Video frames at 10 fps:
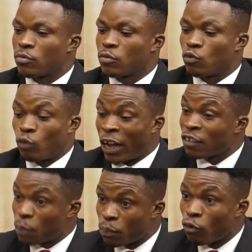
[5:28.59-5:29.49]
once
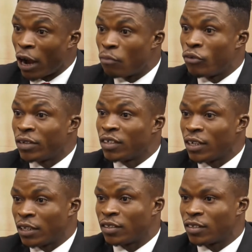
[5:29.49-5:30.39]
people are embracing
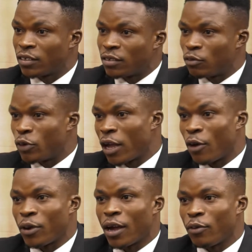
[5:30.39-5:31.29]
it, we are
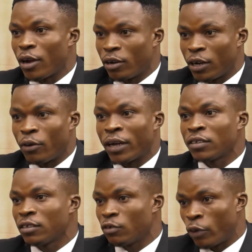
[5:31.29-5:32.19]
on the
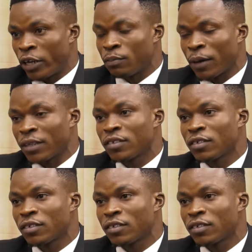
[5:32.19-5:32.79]
right path.